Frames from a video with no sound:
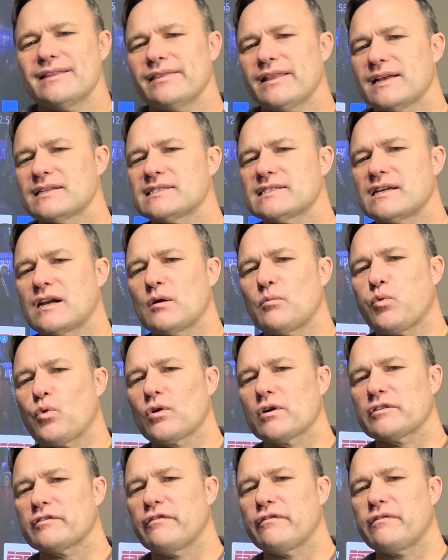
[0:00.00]
and that setup
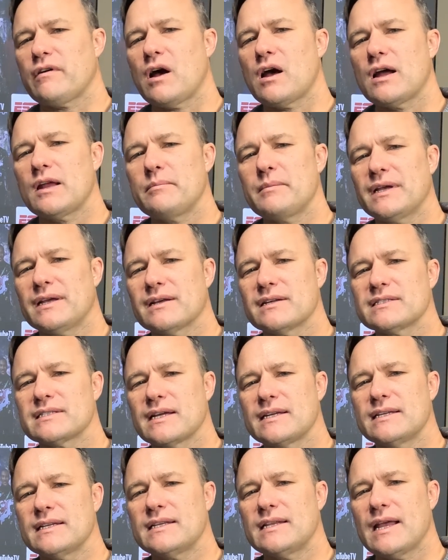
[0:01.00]
worked fine because
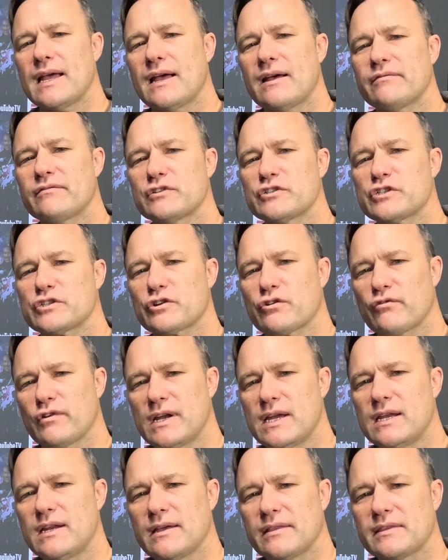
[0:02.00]
I didn't have a
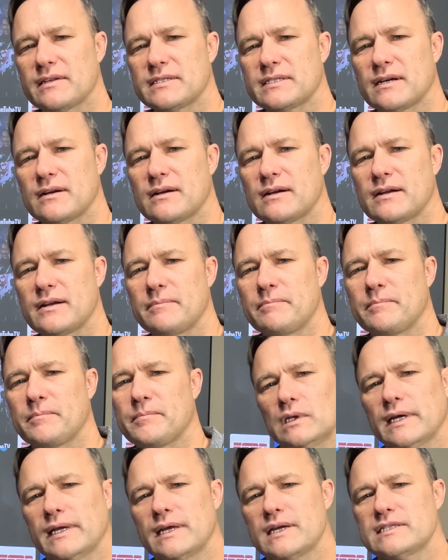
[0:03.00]
screen at the time.
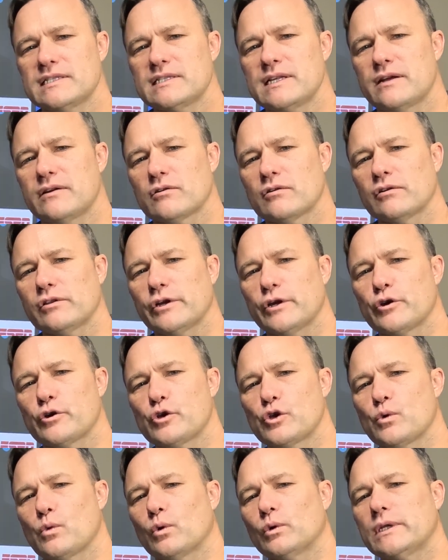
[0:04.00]
Like I said earlier,
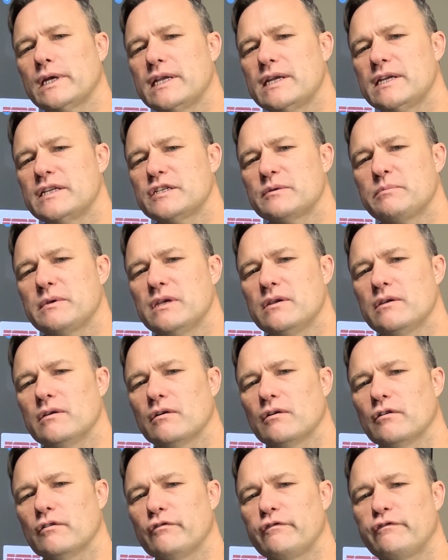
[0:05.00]
you only need to
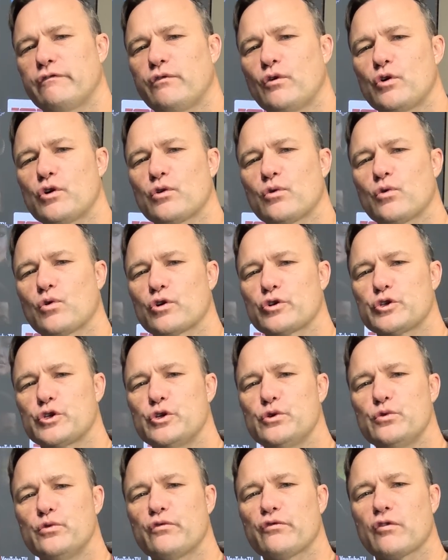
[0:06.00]
be a foot or
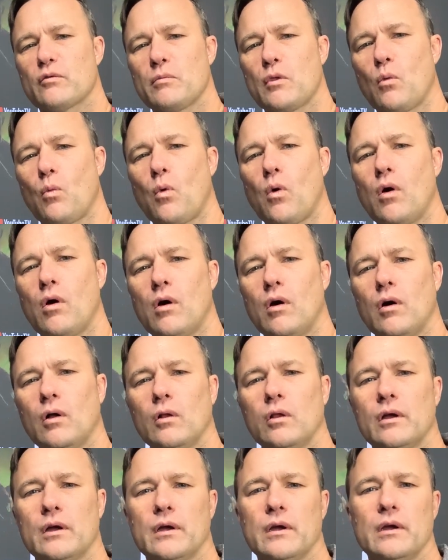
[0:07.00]
two from the
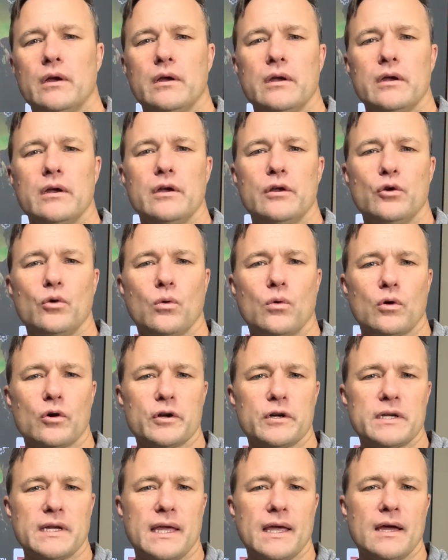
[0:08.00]
wall in
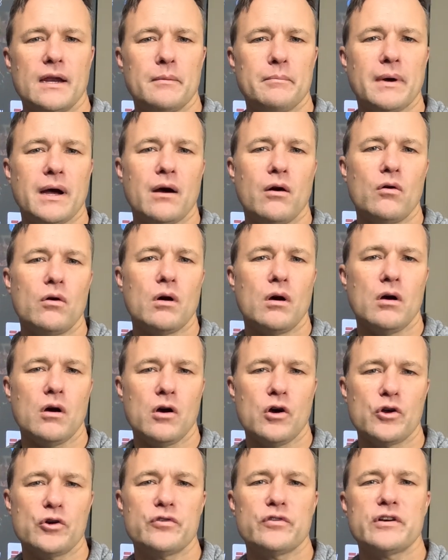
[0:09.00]
order to get about
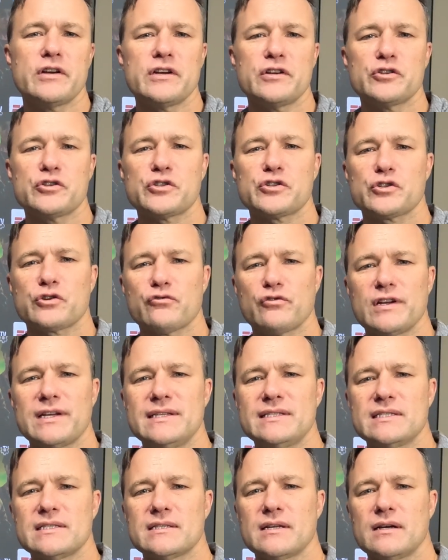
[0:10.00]
100-inch
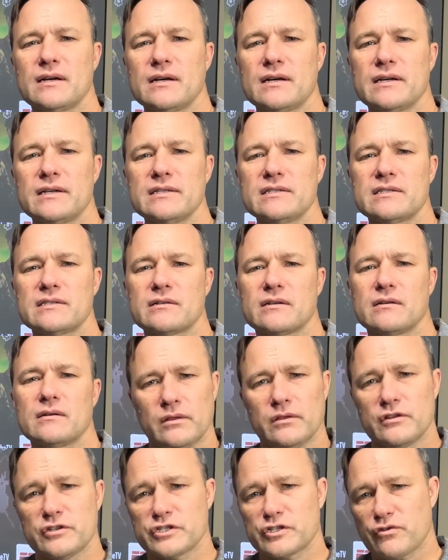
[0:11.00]
screen size.
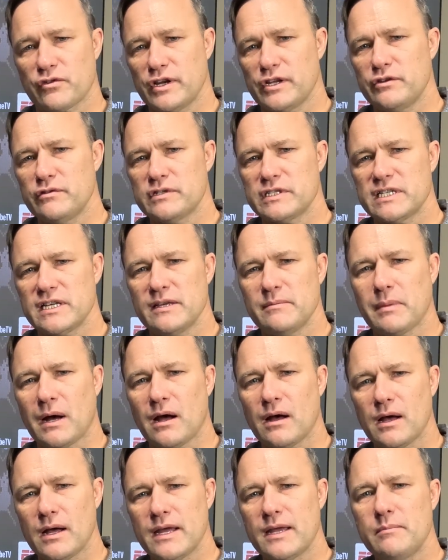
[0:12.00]
The screen you see
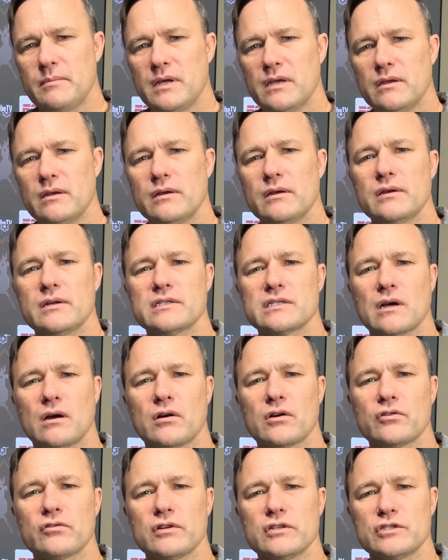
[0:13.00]
behind me is
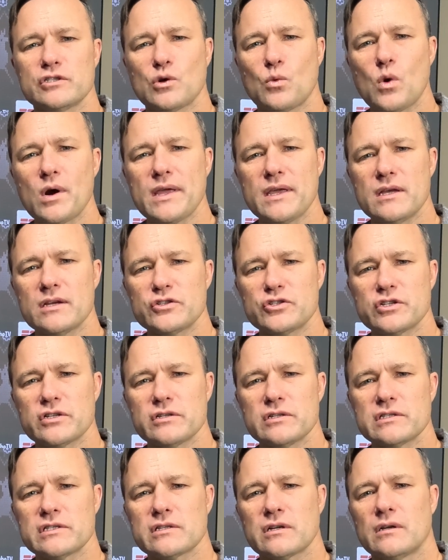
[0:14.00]
120
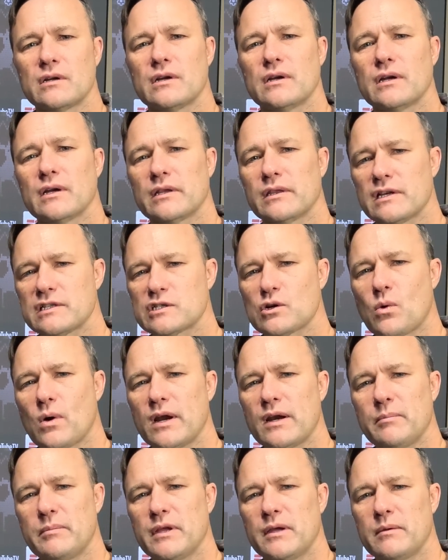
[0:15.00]
inches, and that's
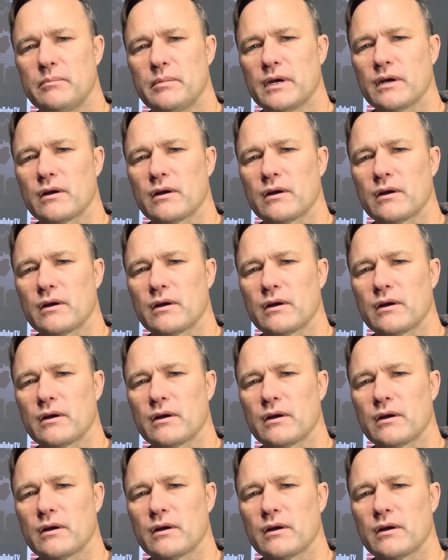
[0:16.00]
quite a bit